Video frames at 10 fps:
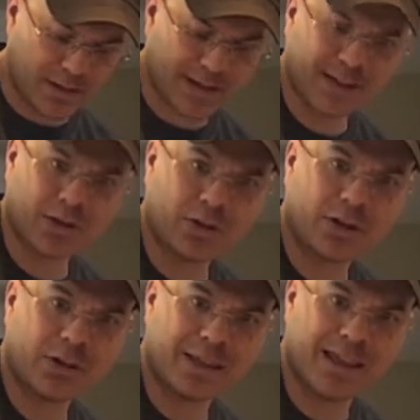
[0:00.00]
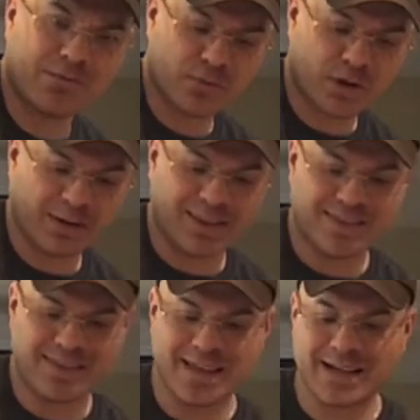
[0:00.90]
Like you, you get that really
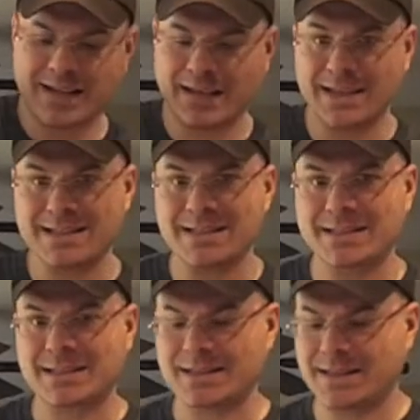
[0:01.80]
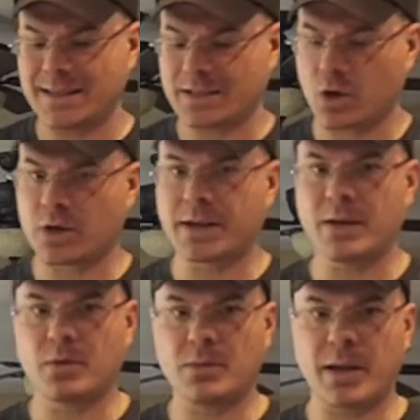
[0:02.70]
thick consistency that's hard to
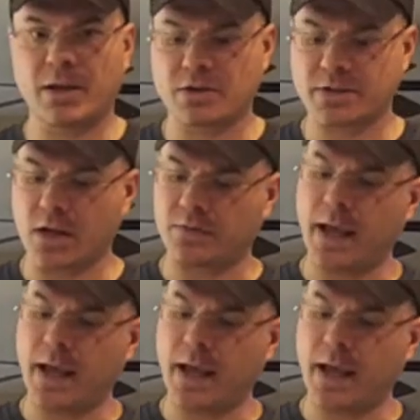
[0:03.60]
get when you make it yourself.